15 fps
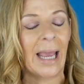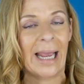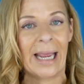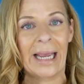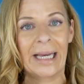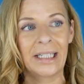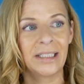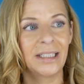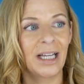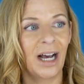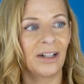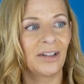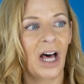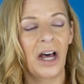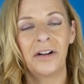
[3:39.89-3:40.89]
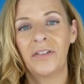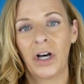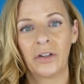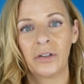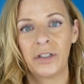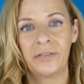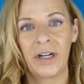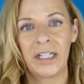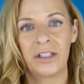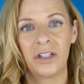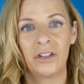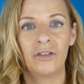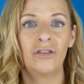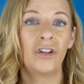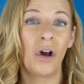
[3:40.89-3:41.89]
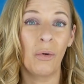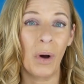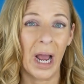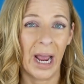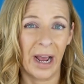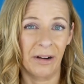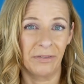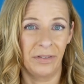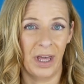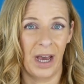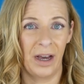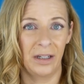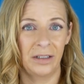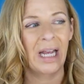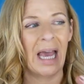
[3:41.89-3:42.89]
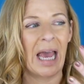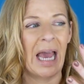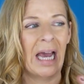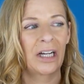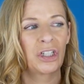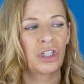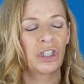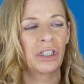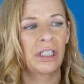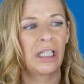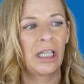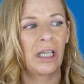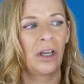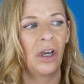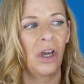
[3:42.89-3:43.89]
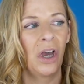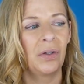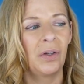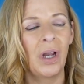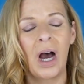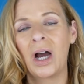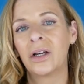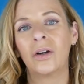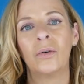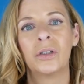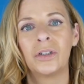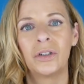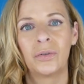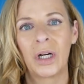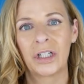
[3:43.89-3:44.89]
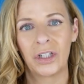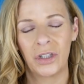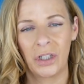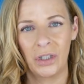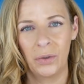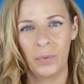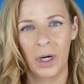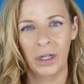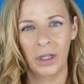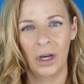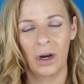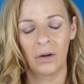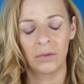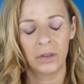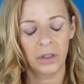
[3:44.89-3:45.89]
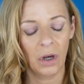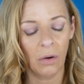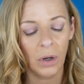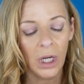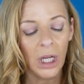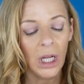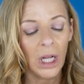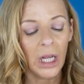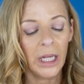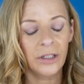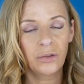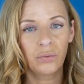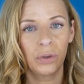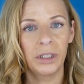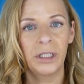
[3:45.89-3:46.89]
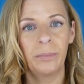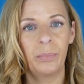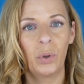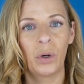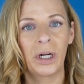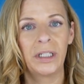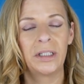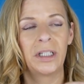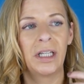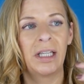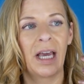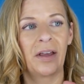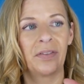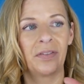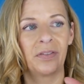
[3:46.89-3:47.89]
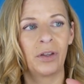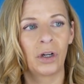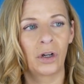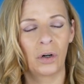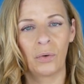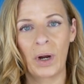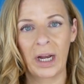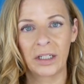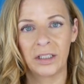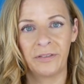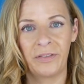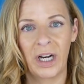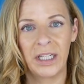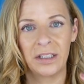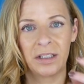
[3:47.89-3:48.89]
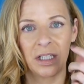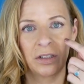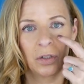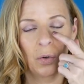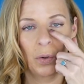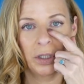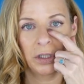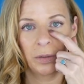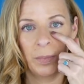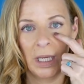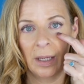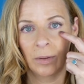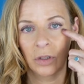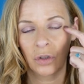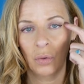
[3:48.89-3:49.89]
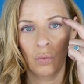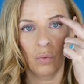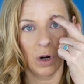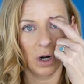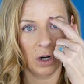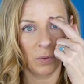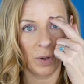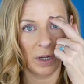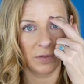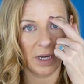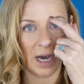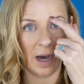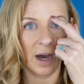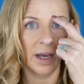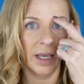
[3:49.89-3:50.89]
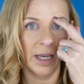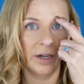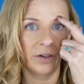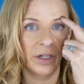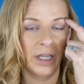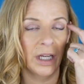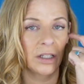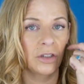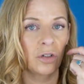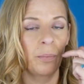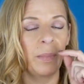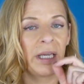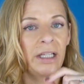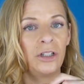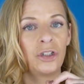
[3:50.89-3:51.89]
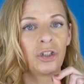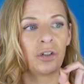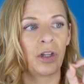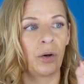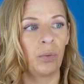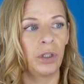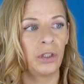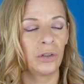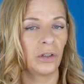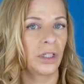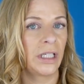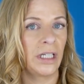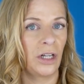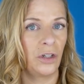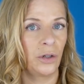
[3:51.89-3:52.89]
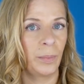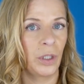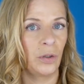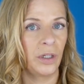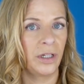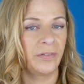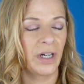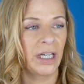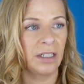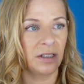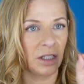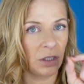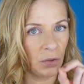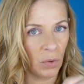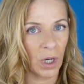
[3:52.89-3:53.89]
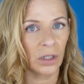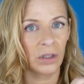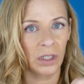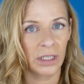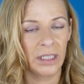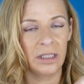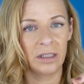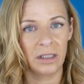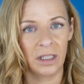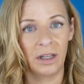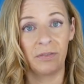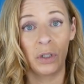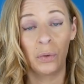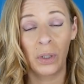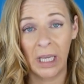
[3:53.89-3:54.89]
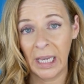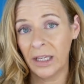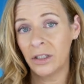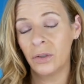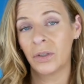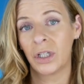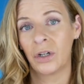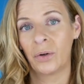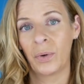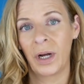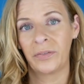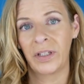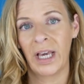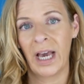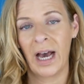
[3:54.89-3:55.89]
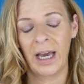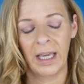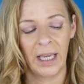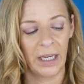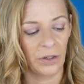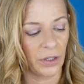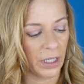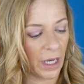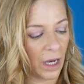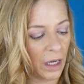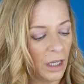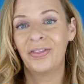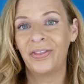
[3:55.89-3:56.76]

And a lot of other devices don't have that, actually not go in the direction that you want to go. So it's really important to get the correct device that's going to be able to work around the eye area. So making sure that when you're looking at your beauty device that you are looking to see if you can use it around the eye area.